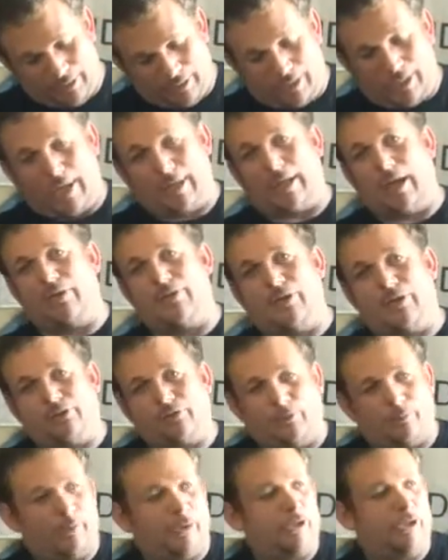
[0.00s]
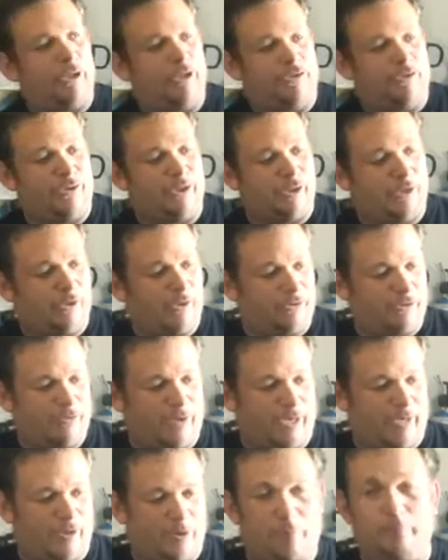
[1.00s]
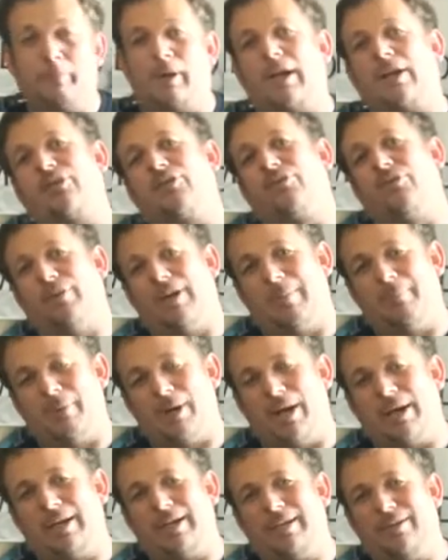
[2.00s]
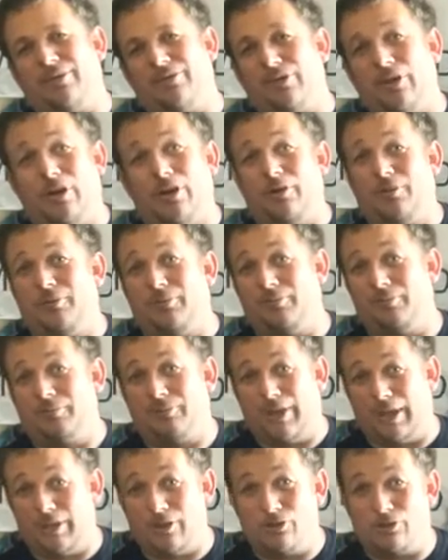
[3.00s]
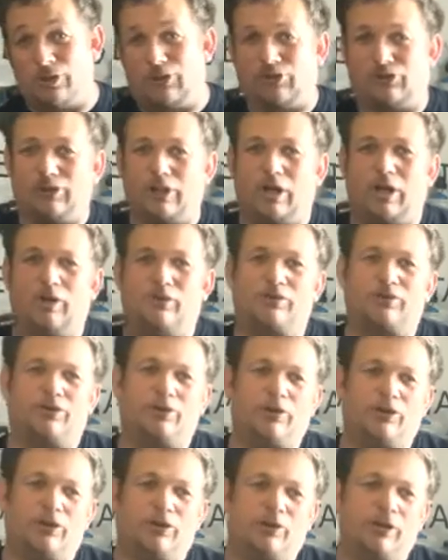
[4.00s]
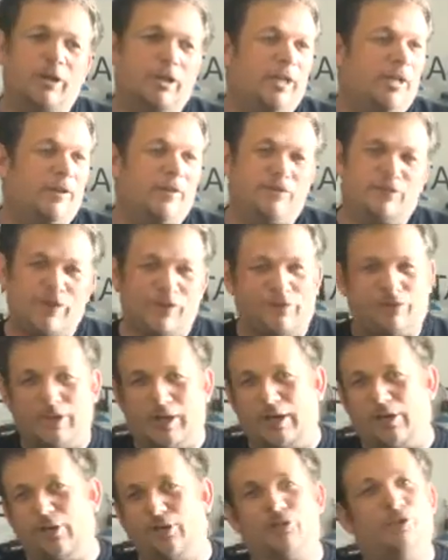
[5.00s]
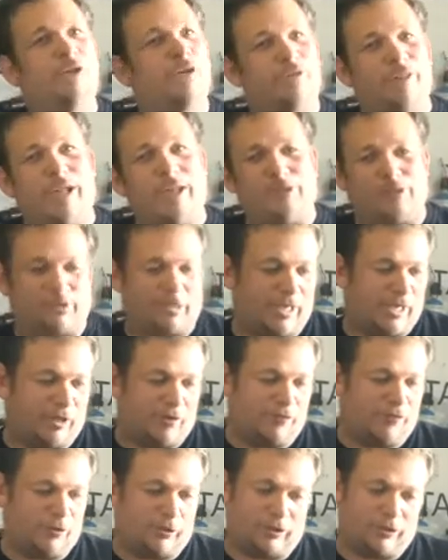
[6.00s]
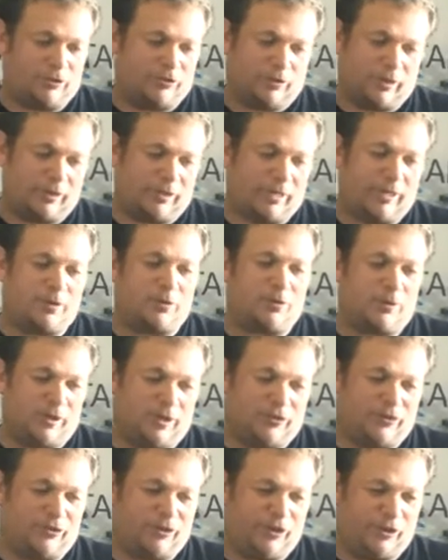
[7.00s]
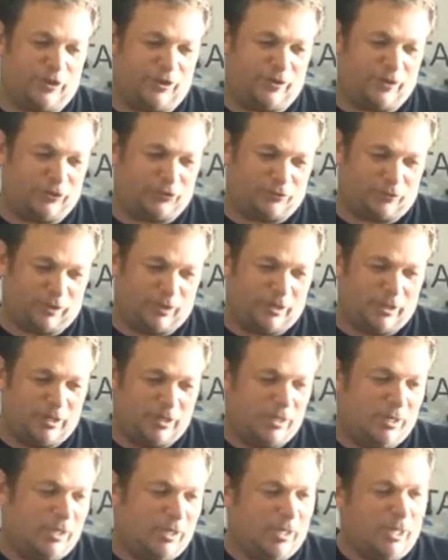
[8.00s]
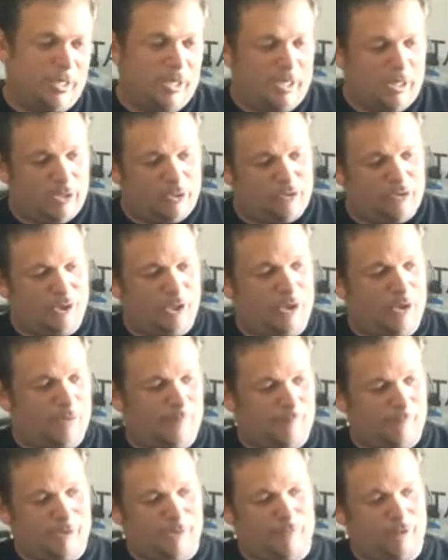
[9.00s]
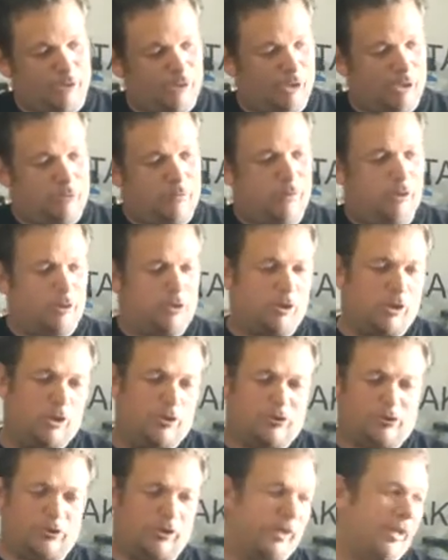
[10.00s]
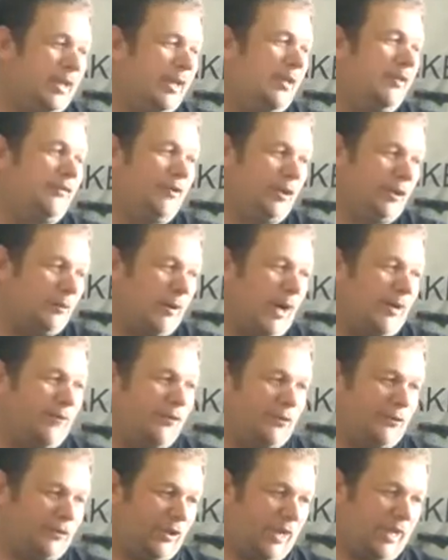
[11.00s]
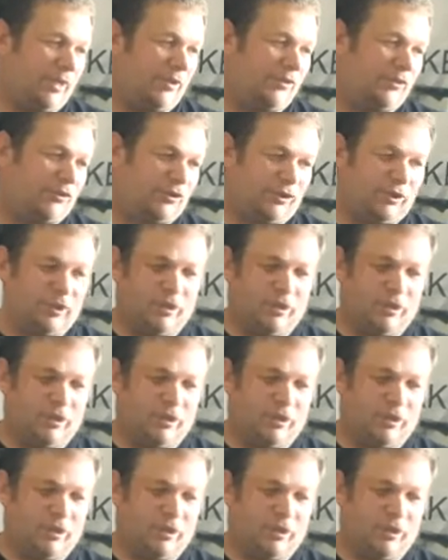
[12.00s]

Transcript: I got this for a really good deal. It's $900 when I bought it. So they usually sell for $1,500 to $2,000 California. So I got quite a steal on this one. So if you look real closely for rifle sights,